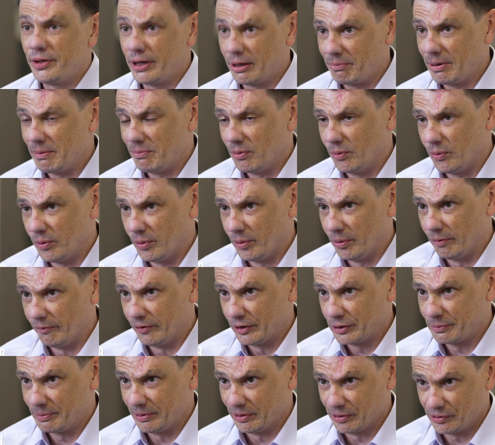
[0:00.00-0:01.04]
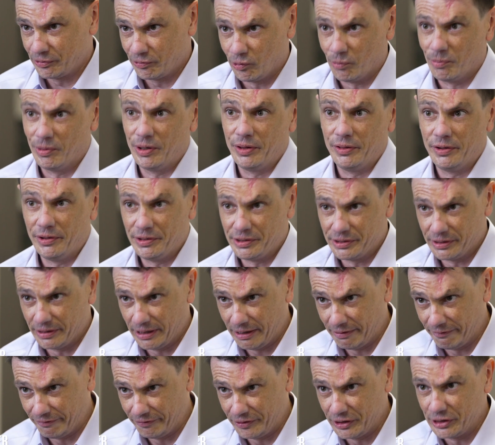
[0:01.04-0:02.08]
young people who have experienced trauma and those that
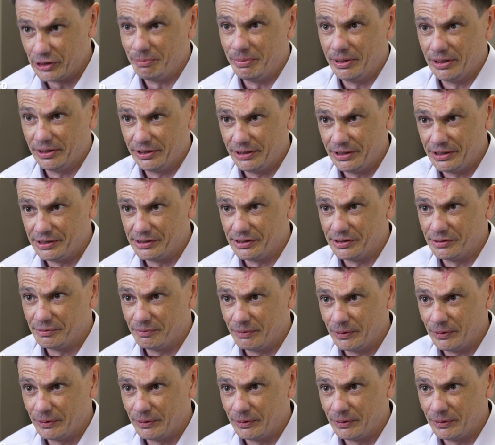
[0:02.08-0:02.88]
have disabilities as